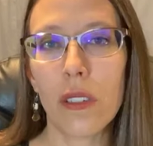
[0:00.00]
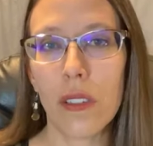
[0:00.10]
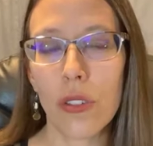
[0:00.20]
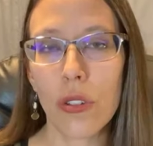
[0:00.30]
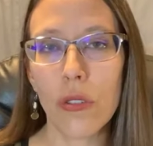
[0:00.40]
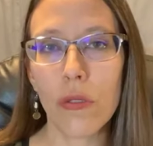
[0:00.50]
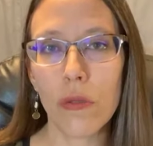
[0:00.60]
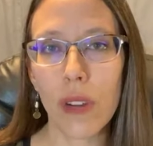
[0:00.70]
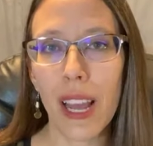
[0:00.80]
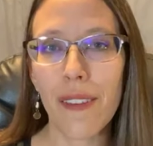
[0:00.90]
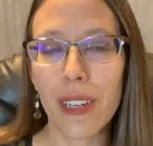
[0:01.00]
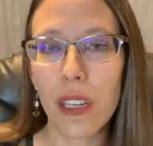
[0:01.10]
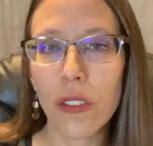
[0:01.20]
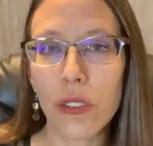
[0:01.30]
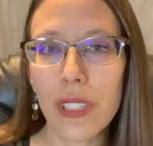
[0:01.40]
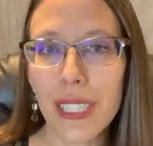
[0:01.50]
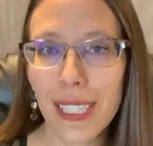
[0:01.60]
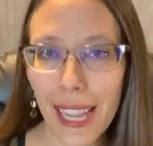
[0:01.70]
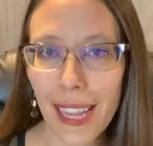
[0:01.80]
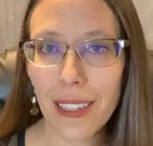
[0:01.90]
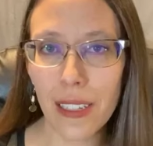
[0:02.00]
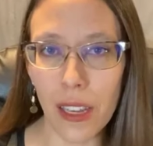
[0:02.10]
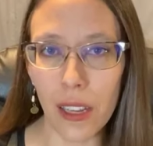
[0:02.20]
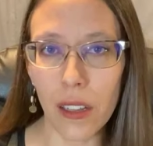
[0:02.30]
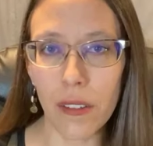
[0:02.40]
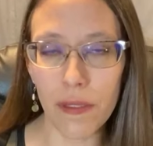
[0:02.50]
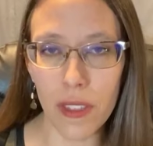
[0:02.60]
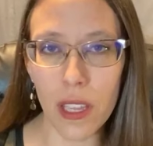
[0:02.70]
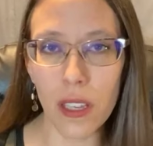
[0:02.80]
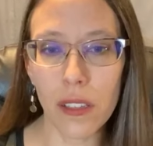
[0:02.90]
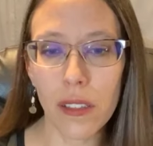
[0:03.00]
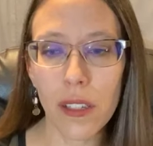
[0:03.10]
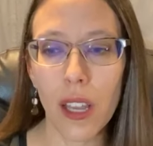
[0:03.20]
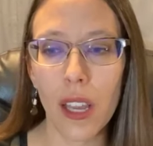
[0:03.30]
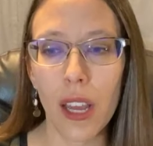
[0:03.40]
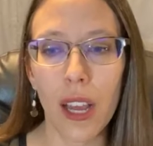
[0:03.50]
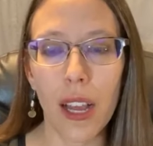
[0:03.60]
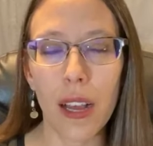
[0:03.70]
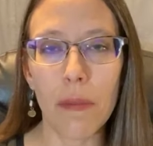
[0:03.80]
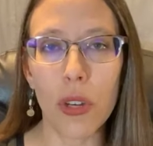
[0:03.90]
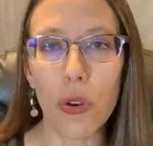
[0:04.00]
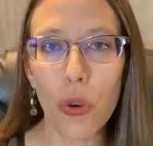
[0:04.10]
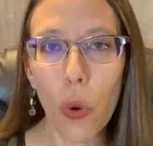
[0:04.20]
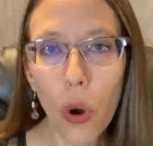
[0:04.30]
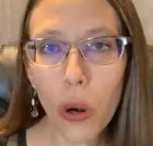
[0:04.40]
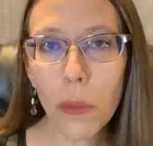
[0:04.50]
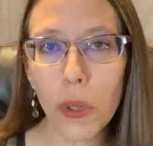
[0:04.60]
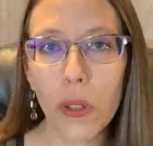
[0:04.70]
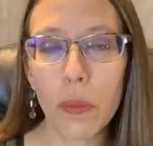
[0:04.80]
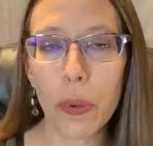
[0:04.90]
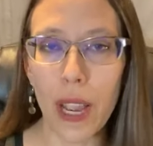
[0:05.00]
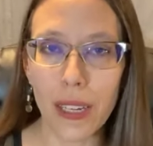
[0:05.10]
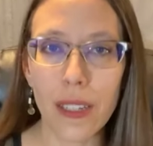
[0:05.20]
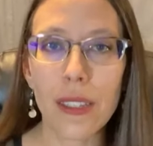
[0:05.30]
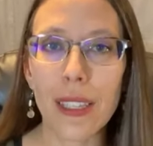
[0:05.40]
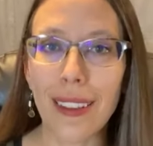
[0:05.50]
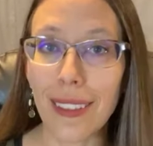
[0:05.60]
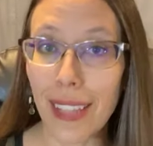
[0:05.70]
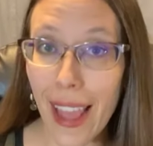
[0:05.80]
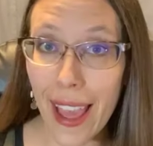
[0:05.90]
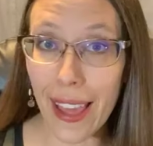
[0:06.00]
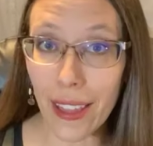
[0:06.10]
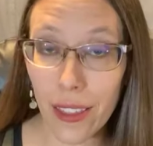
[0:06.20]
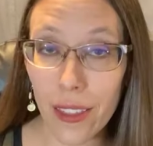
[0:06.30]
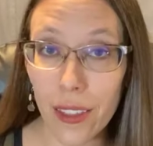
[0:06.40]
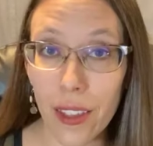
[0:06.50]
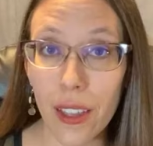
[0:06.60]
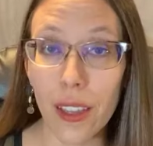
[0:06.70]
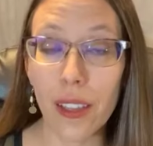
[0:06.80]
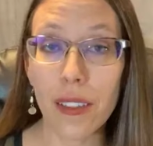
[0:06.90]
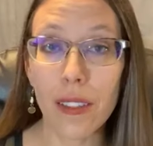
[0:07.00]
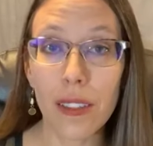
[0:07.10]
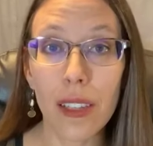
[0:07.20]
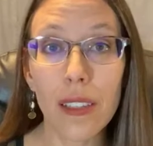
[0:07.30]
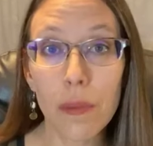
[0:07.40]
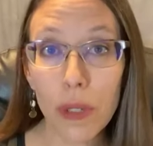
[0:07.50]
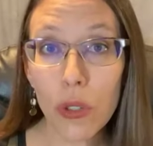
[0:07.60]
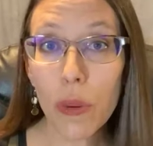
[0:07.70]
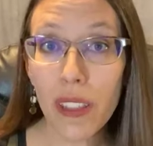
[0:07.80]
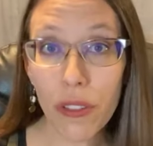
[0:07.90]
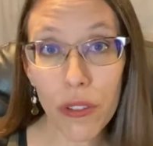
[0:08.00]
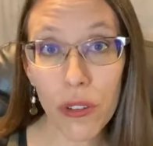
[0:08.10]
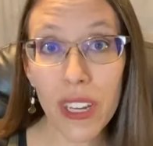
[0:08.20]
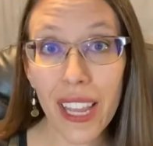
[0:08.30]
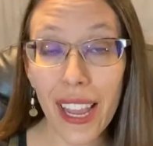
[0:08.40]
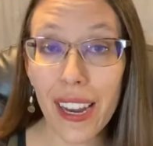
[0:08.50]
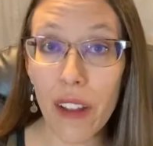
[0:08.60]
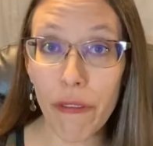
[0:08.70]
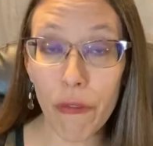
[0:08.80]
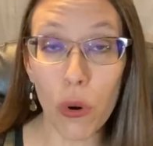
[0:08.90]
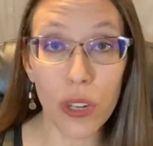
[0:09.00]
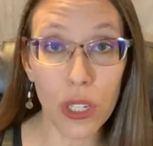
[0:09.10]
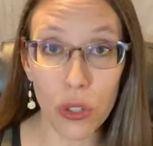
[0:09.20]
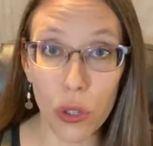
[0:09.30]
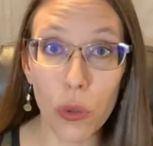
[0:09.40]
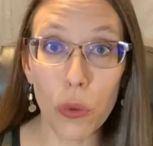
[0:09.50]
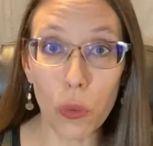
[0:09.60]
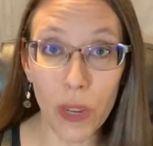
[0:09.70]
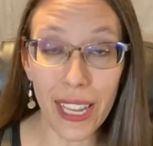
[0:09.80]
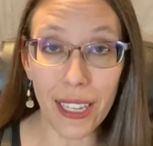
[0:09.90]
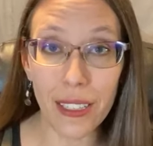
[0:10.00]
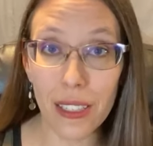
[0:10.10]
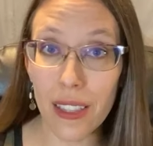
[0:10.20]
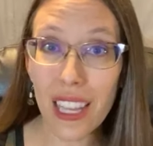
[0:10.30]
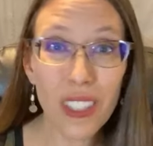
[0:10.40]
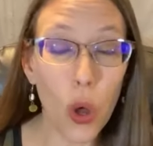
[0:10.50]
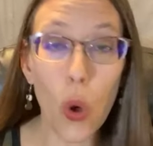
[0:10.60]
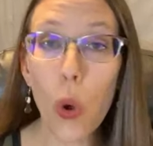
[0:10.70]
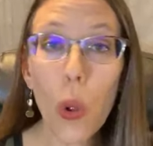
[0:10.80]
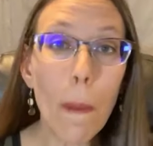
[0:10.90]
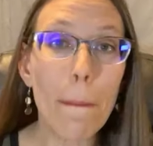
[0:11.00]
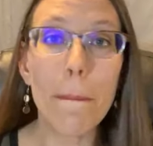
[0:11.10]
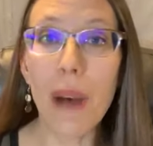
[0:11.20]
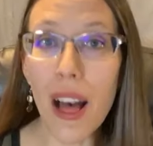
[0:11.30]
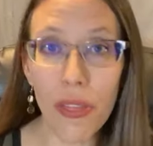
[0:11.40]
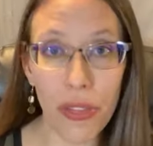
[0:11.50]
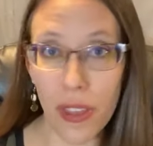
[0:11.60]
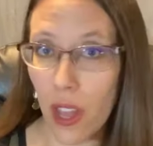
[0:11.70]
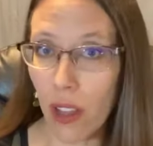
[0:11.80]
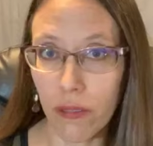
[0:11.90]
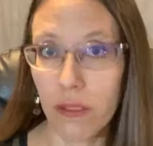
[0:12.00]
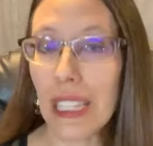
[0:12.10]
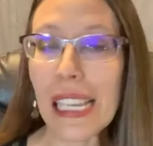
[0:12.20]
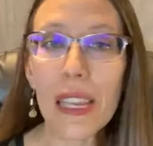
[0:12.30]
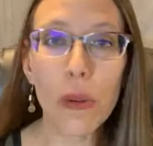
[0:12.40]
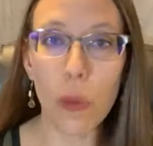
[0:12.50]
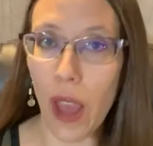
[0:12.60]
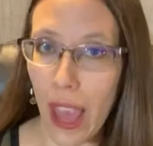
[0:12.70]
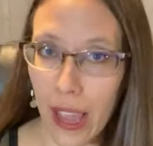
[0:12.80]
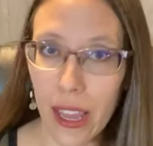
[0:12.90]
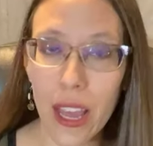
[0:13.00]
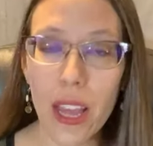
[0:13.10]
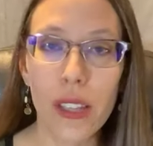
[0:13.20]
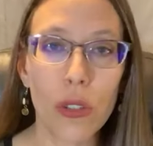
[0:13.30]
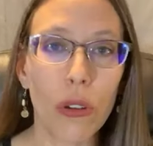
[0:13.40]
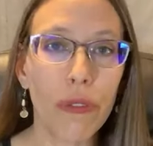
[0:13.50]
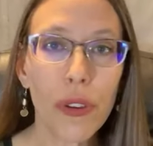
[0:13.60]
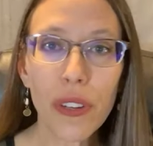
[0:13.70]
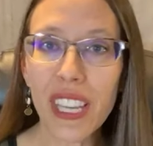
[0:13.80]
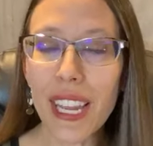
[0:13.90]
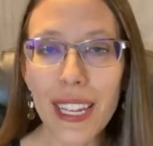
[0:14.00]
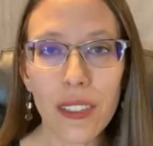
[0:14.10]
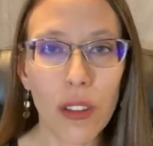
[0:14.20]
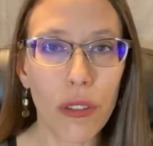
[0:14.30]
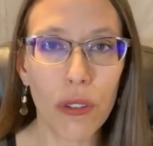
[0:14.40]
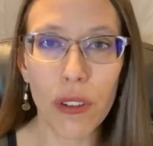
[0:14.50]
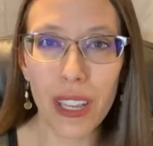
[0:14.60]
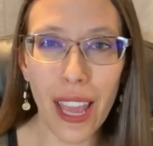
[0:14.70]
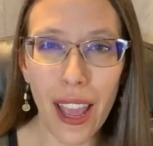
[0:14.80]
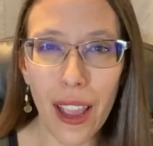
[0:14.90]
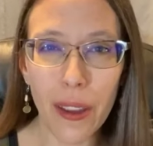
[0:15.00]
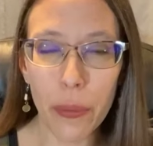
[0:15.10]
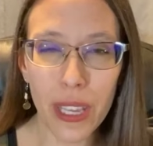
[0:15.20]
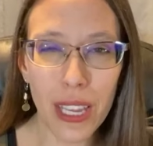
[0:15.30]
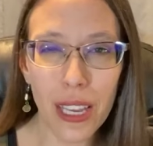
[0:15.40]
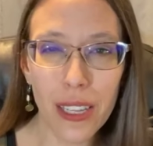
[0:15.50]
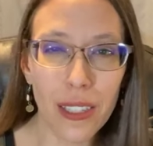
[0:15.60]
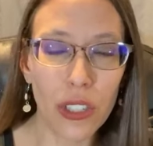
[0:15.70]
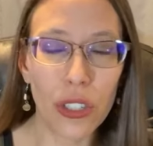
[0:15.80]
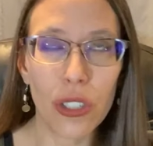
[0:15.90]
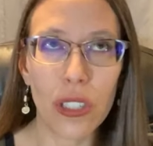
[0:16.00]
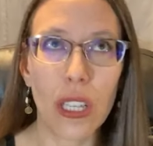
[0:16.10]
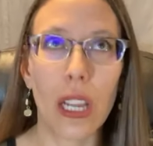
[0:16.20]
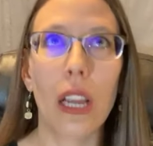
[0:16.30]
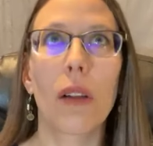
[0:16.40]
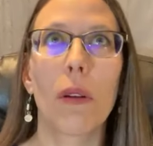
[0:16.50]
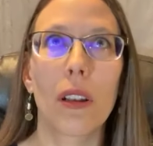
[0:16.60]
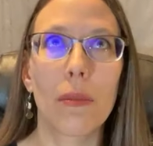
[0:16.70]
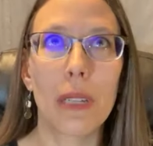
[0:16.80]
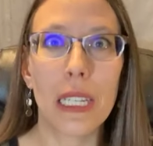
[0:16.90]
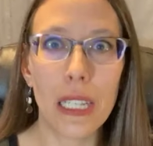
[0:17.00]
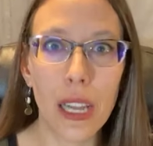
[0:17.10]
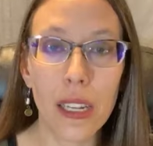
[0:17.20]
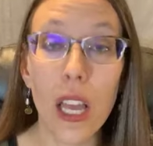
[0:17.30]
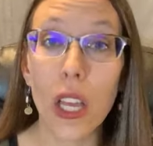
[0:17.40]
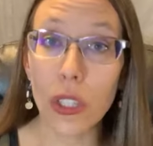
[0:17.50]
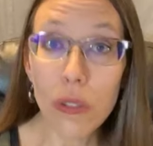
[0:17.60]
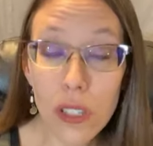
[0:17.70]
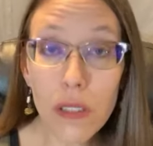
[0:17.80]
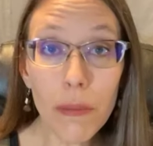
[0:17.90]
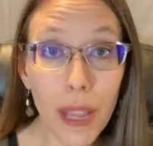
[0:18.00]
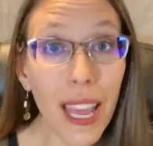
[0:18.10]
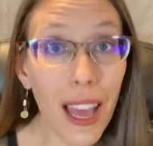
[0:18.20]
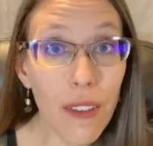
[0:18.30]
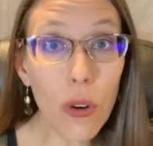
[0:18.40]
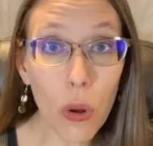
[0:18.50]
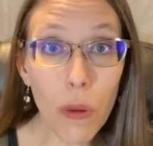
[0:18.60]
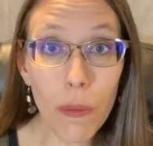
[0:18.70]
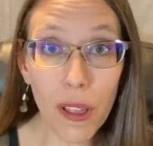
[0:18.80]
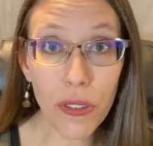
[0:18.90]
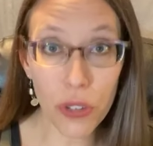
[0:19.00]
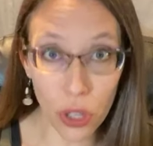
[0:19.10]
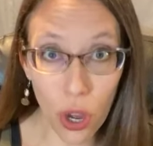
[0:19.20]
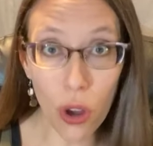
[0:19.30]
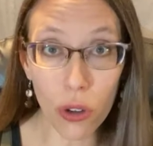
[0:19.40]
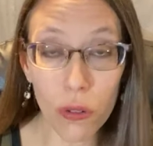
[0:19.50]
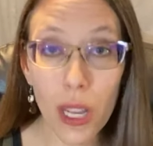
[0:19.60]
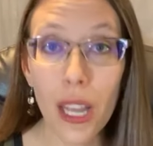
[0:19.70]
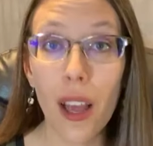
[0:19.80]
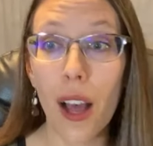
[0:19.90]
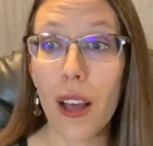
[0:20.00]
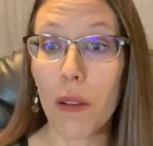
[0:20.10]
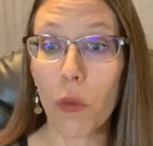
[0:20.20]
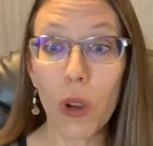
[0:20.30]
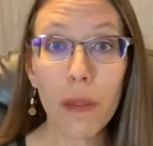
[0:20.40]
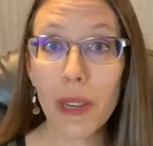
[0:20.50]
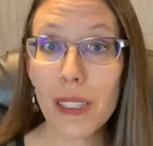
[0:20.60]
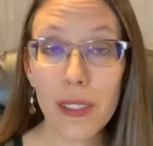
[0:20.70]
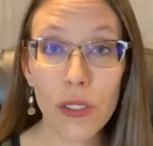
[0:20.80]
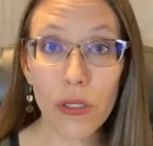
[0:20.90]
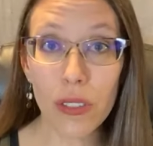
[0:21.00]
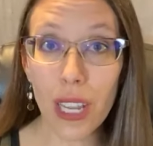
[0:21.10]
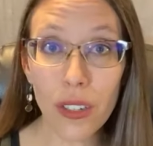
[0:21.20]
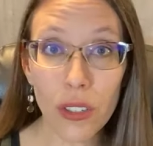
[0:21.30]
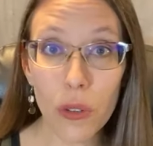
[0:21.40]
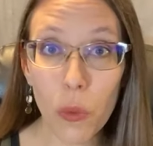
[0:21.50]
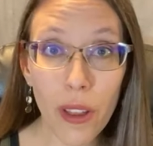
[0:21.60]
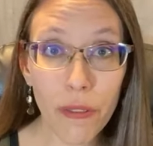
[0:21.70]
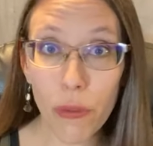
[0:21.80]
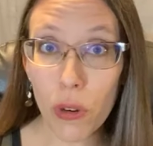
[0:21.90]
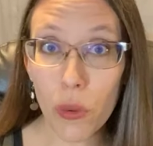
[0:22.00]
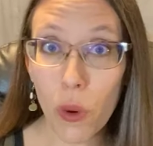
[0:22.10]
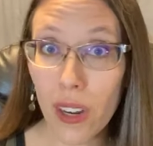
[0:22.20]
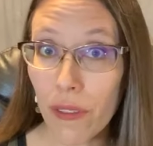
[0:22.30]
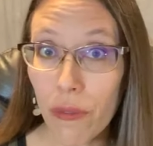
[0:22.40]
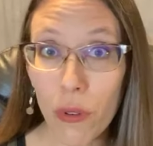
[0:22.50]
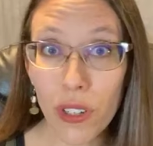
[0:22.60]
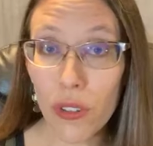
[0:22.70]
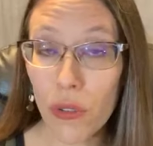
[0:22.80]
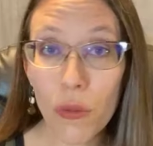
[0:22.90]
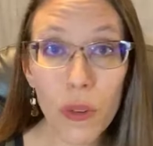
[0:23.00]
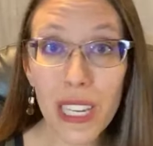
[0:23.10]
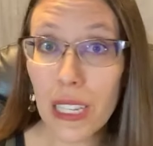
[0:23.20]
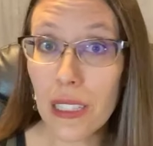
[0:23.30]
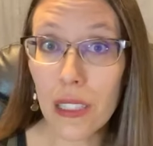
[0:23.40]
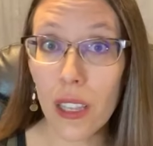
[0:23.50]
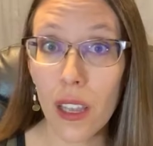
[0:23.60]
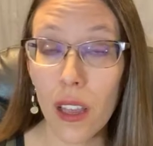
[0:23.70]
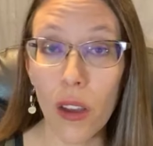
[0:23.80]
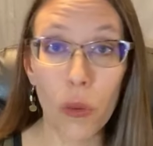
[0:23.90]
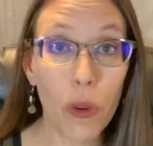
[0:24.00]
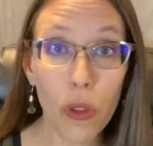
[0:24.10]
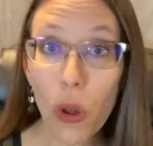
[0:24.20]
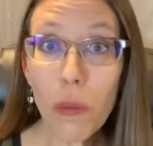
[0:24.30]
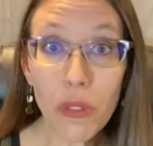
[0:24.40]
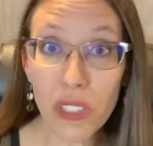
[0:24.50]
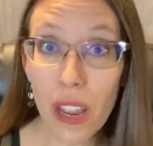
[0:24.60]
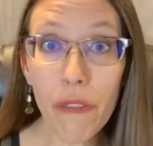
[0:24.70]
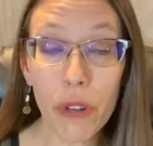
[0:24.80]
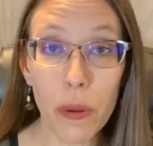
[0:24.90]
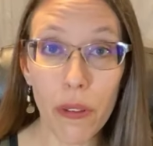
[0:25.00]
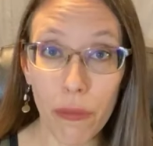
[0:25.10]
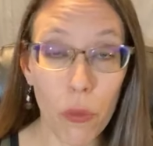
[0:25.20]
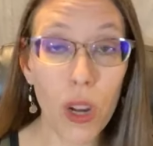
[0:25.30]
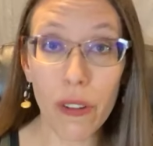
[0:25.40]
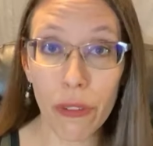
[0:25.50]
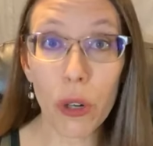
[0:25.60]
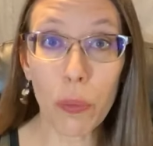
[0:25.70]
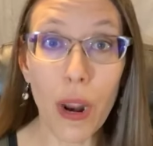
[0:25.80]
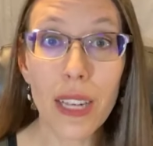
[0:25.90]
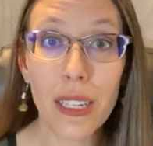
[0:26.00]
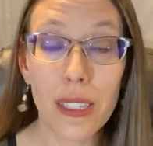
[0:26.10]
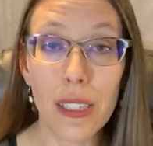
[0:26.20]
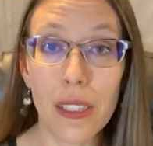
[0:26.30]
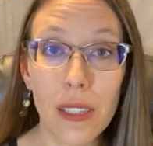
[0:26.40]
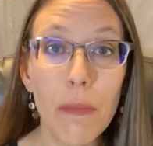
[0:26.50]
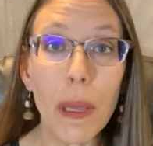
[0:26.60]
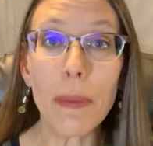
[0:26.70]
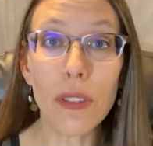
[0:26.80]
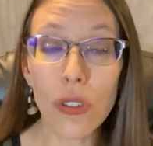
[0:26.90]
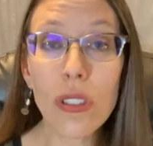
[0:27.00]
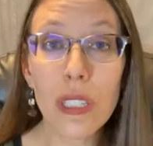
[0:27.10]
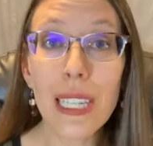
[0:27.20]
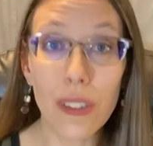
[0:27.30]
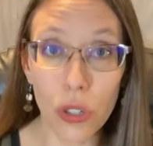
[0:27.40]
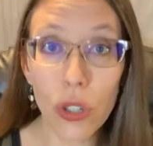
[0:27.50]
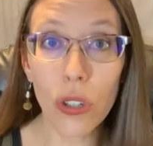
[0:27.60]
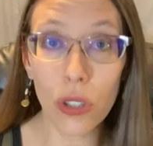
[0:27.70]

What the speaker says: to have an understanding of this, normal pregnancy length is between 38 and 42 weeks. That's a whole month of leeway. So if you're getting to 38 weeks and you're just like, I want to be done, you still may have a whole month to go. One of my sisters actually went 41 and 42 weeks with almost every one of her pregnancies. Some babies just need to cook